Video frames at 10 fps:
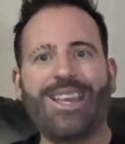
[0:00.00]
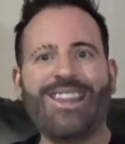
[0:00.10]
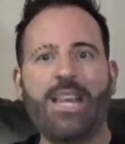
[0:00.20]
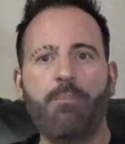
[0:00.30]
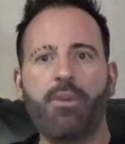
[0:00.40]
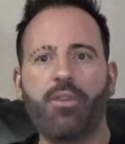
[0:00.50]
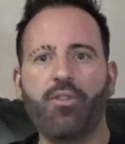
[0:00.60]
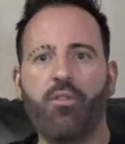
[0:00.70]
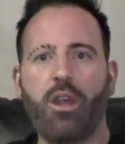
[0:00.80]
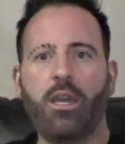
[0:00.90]
Number
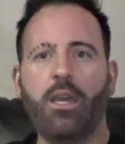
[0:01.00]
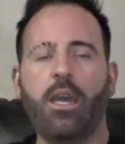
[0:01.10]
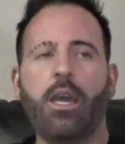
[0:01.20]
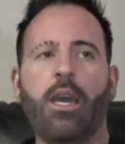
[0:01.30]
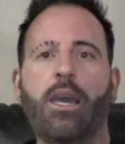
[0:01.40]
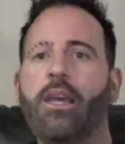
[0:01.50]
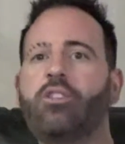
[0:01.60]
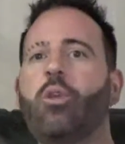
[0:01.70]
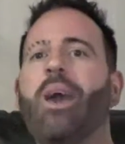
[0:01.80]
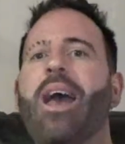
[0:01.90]
three
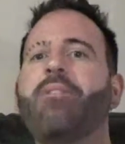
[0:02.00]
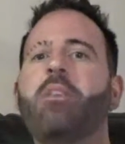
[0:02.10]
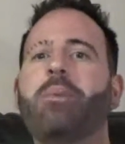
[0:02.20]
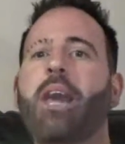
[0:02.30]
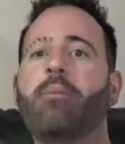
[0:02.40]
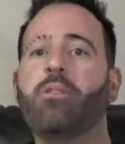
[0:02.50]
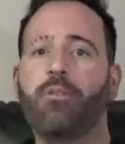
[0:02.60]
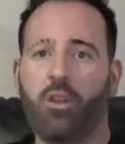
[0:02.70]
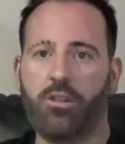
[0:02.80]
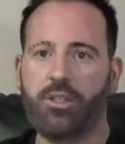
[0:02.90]
is you have to be able to
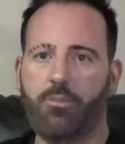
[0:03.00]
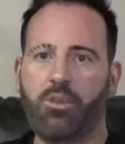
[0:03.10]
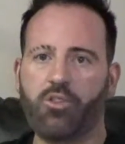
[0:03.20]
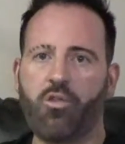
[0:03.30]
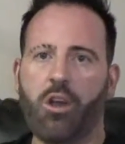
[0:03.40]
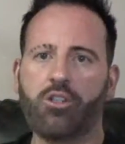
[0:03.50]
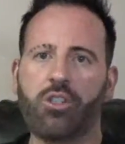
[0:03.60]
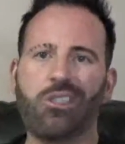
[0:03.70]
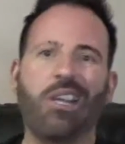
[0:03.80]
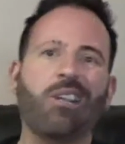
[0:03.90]
follow simple instructions.